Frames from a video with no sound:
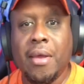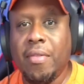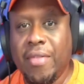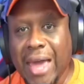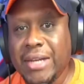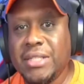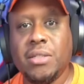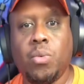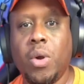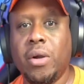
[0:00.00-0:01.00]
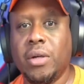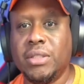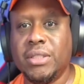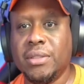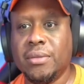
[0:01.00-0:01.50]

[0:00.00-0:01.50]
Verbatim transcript: That is his words.